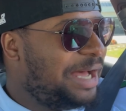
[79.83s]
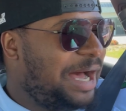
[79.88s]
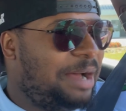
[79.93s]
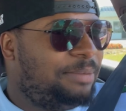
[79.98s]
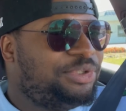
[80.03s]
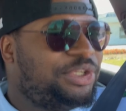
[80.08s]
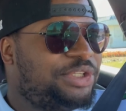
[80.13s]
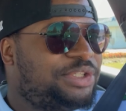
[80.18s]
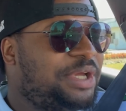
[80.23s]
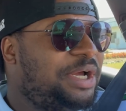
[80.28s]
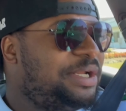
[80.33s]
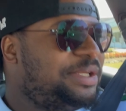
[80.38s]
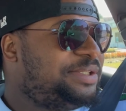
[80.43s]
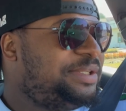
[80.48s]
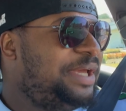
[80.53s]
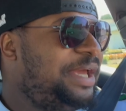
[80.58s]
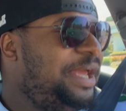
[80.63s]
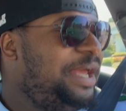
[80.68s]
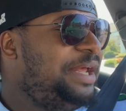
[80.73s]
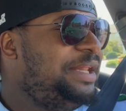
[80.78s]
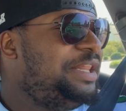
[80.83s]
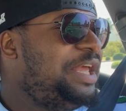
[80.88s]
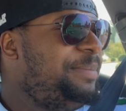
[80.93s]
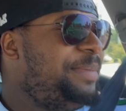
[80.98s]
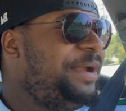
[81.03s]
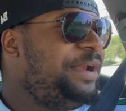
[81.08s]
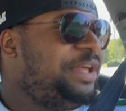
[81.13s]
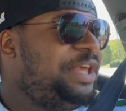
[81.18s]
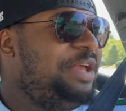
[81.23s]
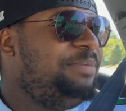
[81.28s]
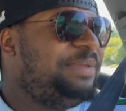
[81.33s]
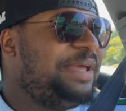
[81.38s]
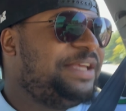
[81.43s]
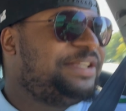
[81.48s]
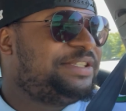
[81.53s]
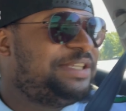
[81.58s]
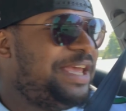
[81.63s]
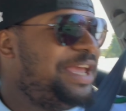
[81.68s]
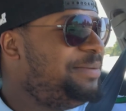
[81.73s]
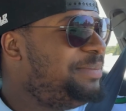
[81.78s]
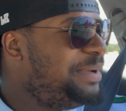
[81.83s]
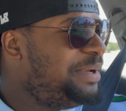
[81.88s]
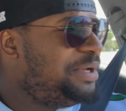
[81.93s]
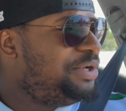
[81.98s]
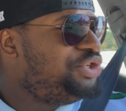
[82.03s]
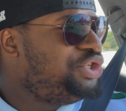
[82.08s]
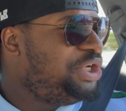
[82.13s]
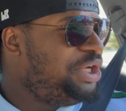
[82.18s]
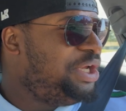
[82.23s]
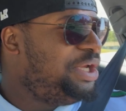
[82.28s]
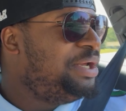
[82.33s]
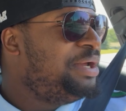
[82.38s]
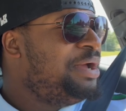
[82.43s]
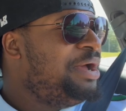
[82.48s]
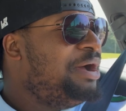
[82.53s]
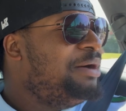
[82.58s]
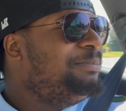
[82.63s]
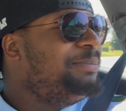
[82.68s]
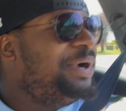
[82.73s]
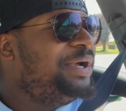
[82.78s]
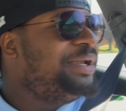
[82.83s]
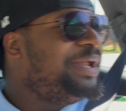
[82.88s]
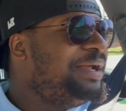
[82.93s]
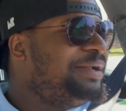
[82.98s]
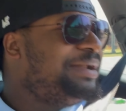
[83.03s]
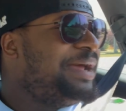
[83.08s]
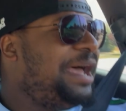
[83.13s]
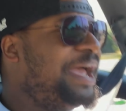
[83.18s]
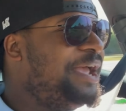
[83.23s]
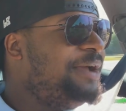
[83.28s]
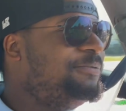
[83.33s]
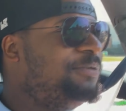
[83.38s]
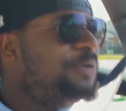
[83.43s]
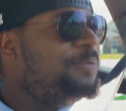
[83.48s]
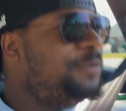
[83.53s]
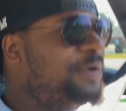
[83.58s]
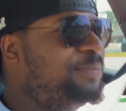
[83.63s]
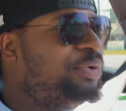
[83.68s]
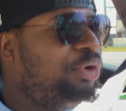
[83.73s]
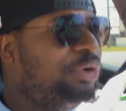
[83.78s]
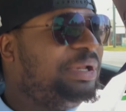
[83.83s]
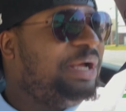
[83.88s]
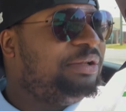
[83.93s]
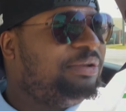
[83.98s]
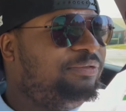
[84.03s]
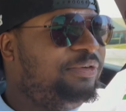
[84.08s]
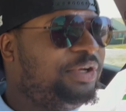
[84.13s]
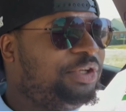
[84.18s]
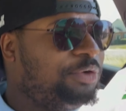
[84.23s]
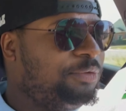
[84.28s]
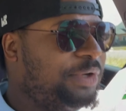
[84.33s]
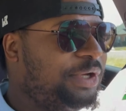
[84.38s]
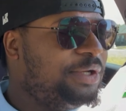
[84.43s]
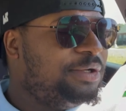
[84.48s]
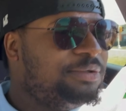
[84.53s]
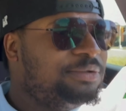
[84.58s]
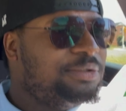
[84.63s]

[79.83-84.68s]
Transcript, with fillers: I'm just gonna say they better keep that same energy Monday night when we pull out the victory.